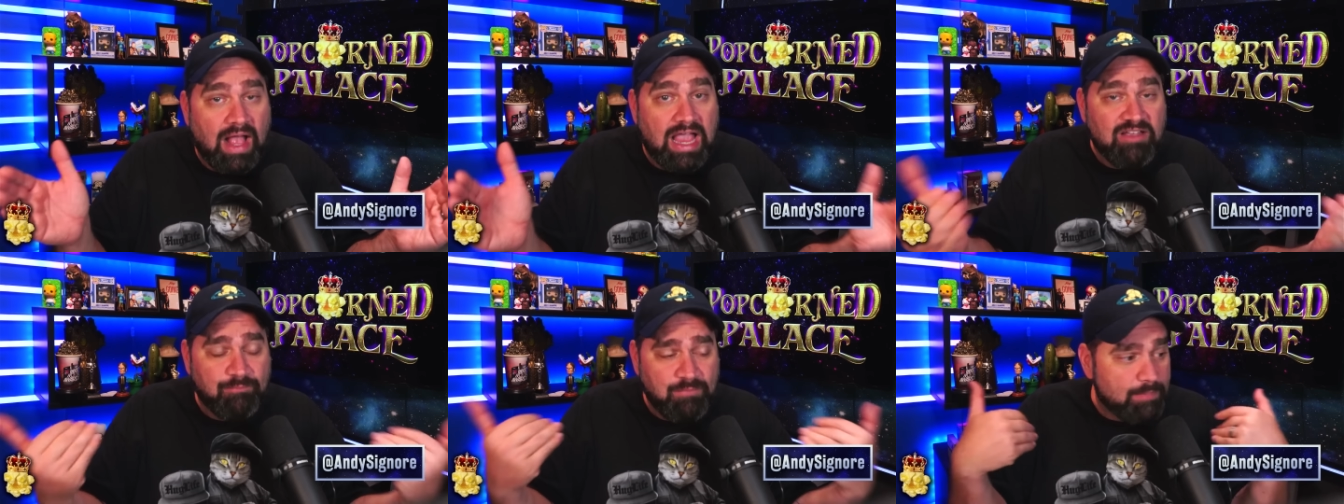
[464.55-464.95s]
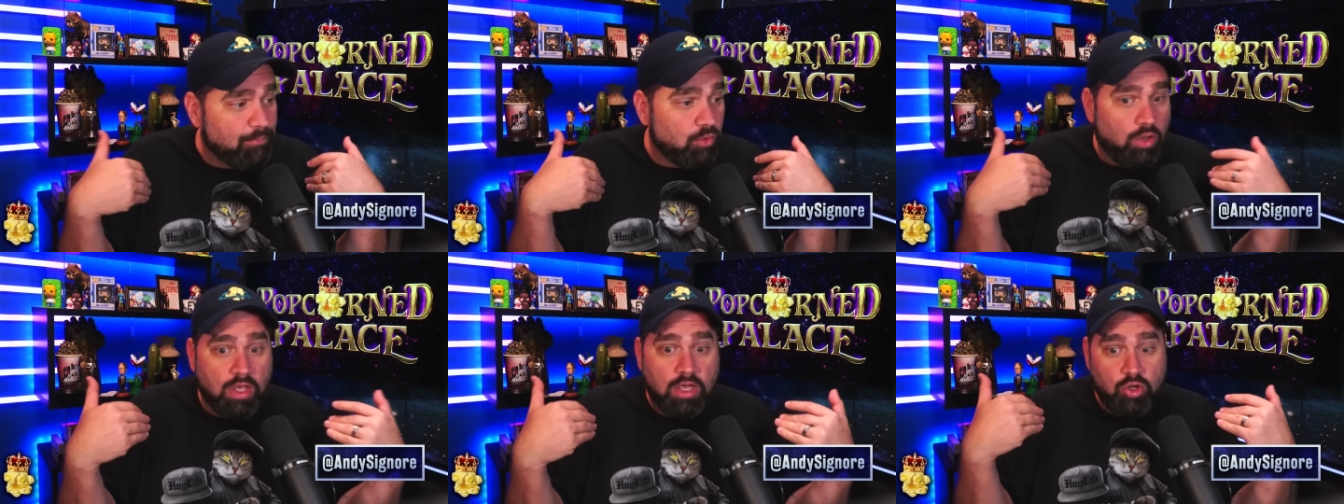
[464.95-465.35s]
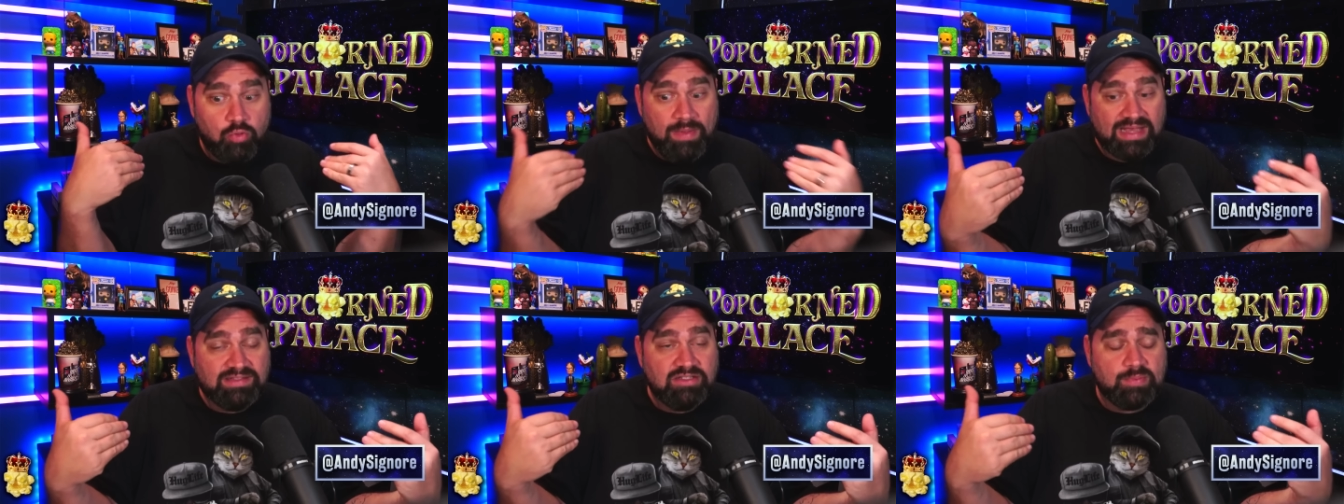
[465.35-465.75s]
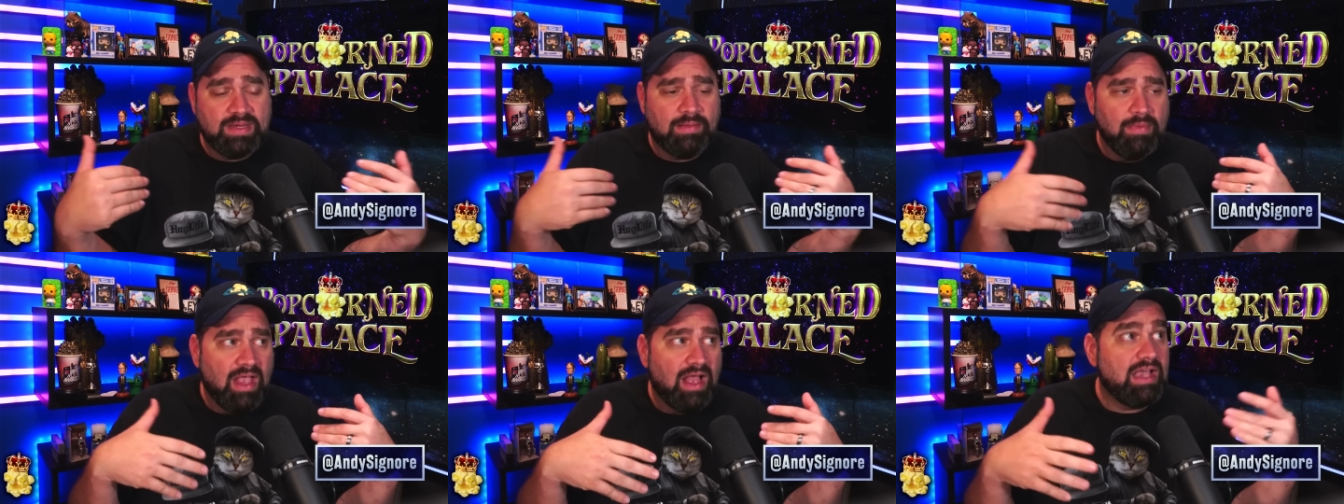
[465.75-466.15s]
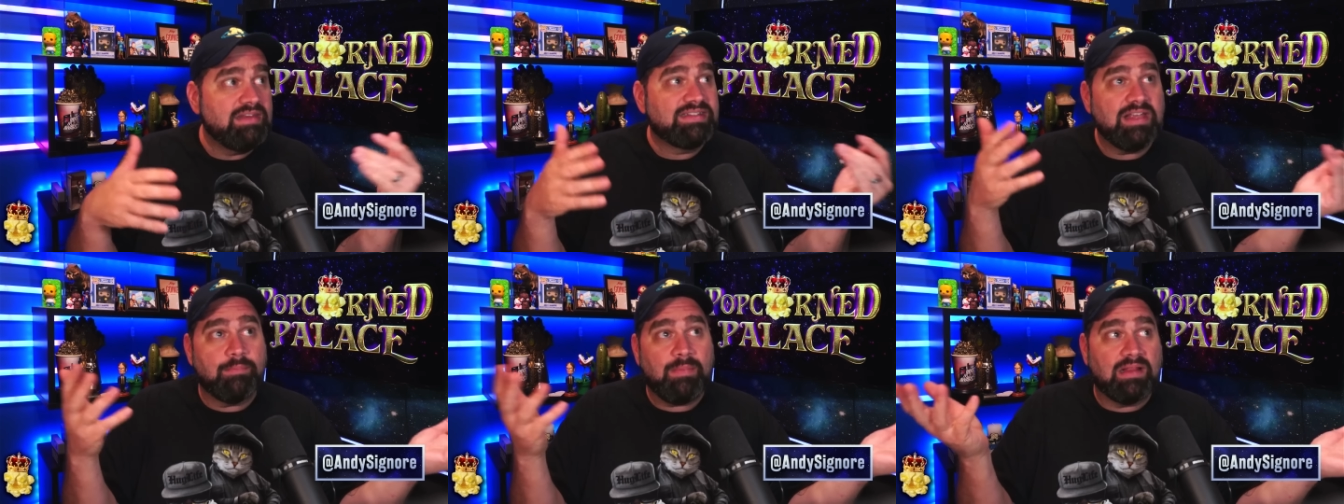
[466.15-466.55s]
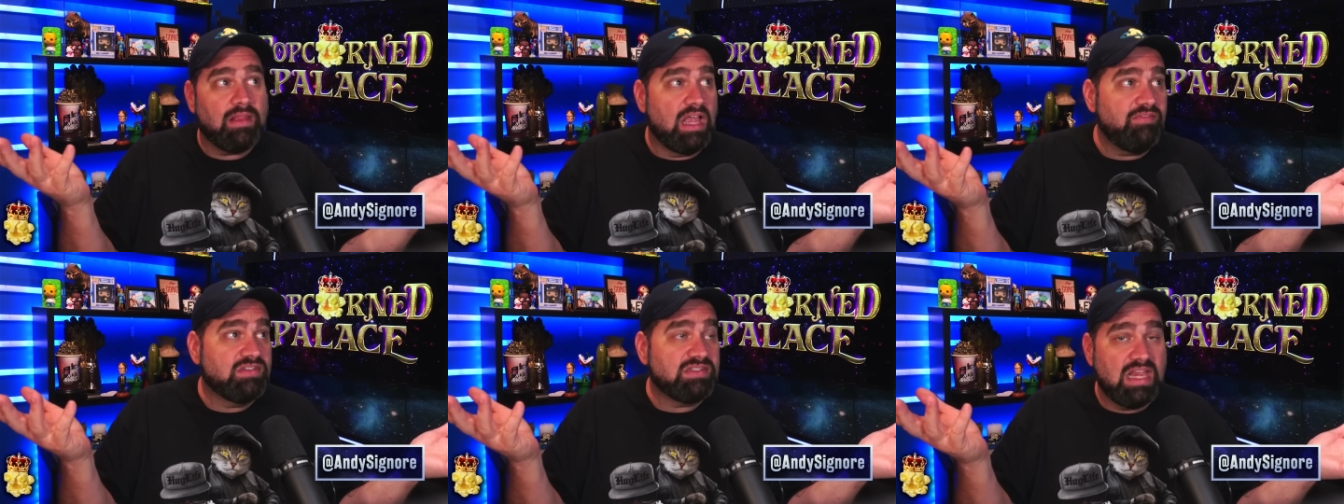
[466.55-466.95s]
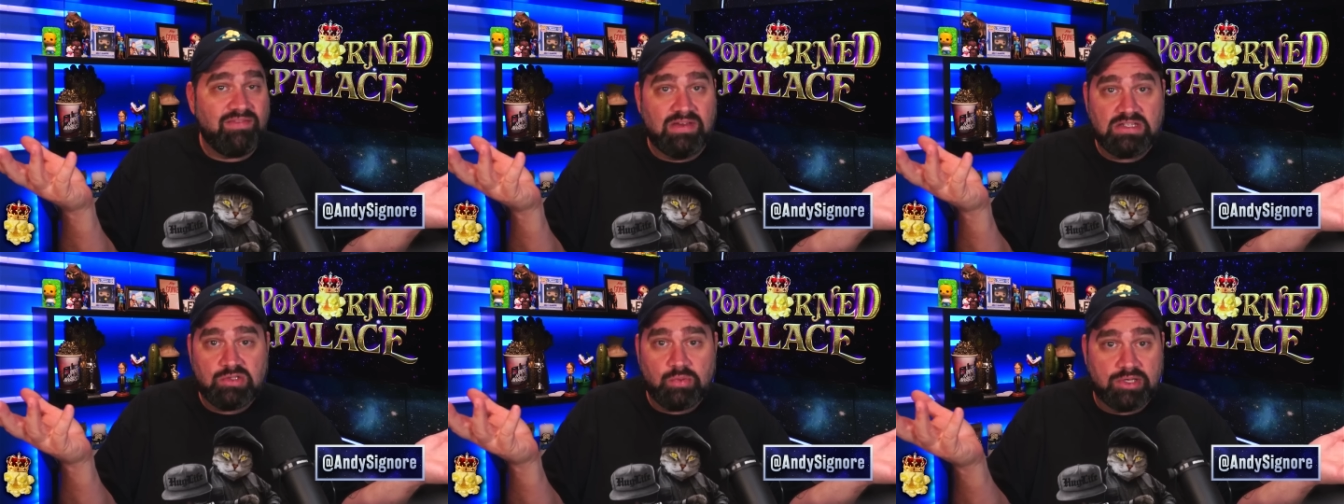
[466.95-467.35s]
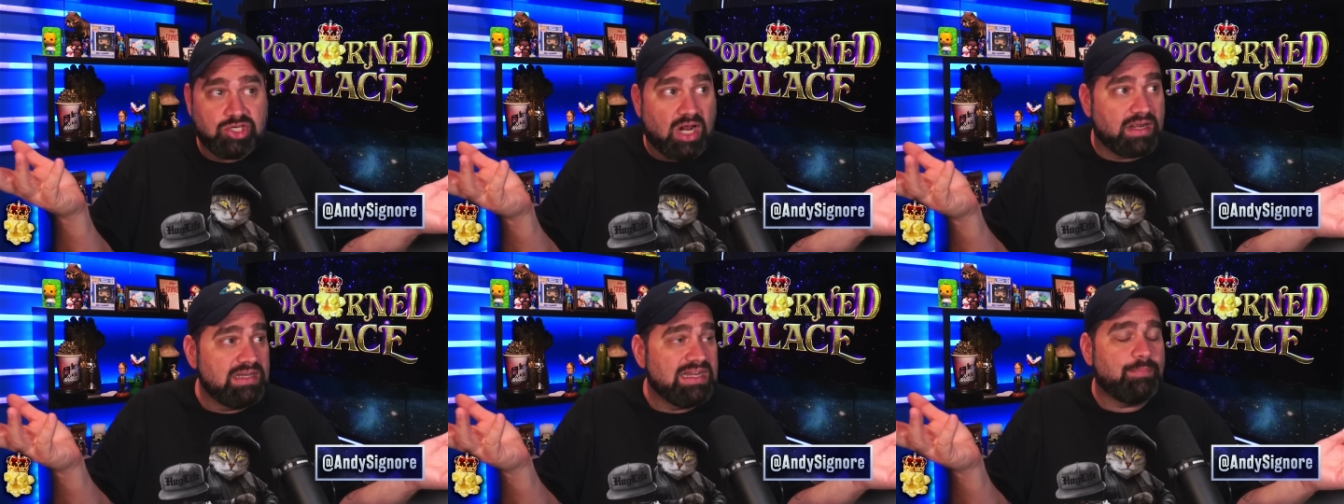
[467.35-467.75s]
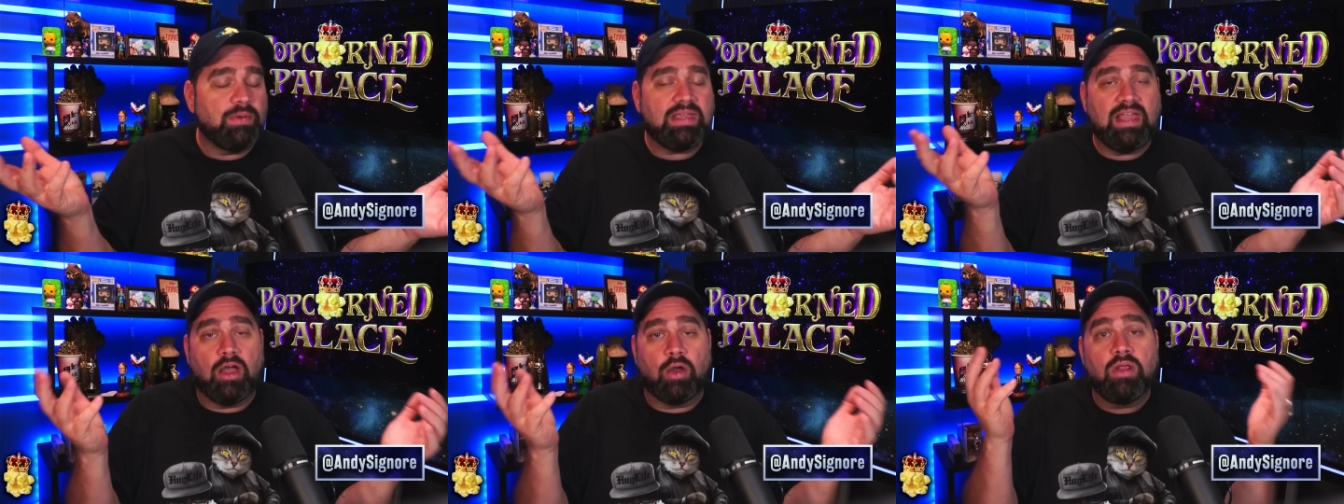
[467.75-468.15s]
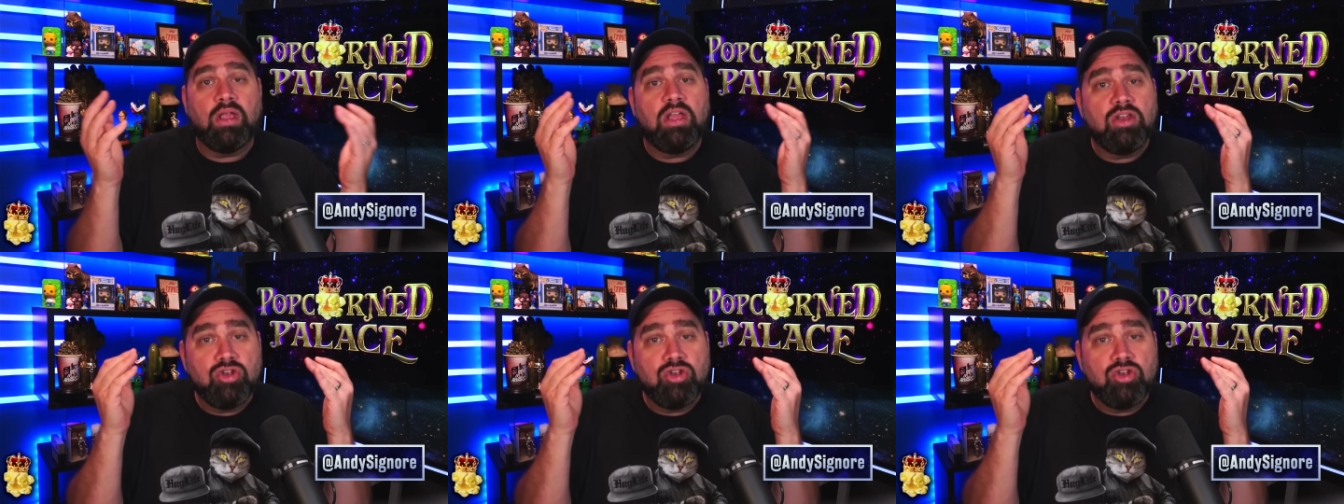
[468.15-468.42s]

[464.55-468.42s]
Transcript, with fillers: I have people who message me. I sent my life savings to a Johnny Depp account.